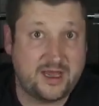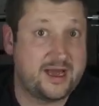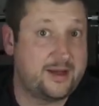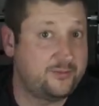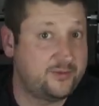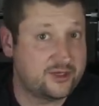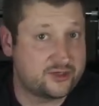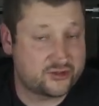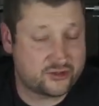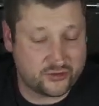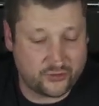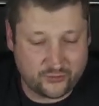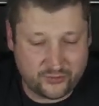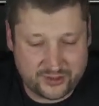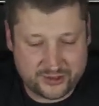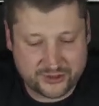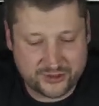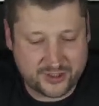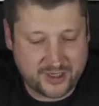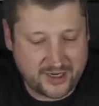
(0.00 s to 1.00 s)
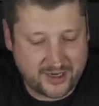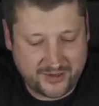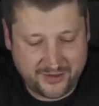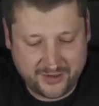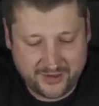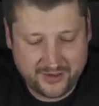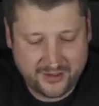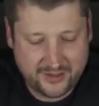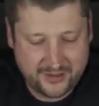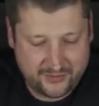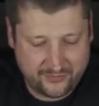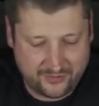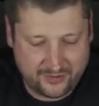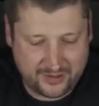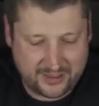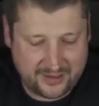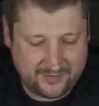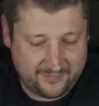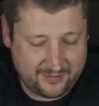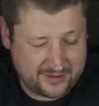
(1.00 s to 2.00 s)
I'm not sure which gun will
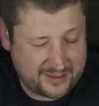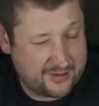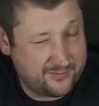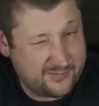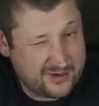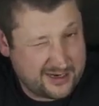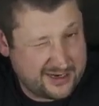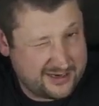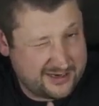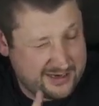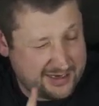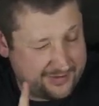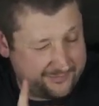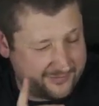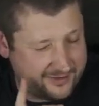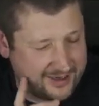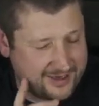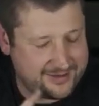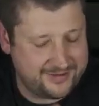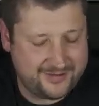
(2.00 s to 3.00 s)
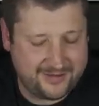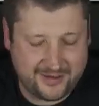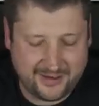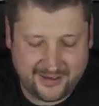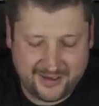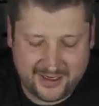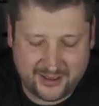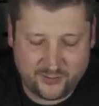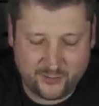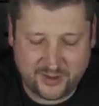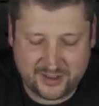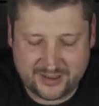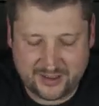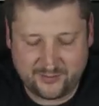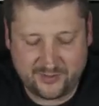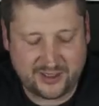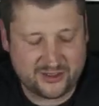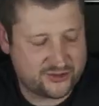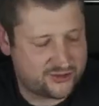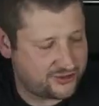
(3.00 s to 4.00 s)
have it. I have an idea yet, but
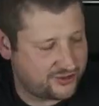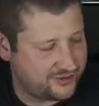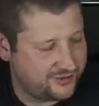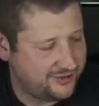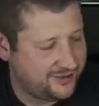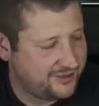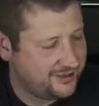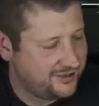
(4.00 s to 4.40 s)
I'm not sure.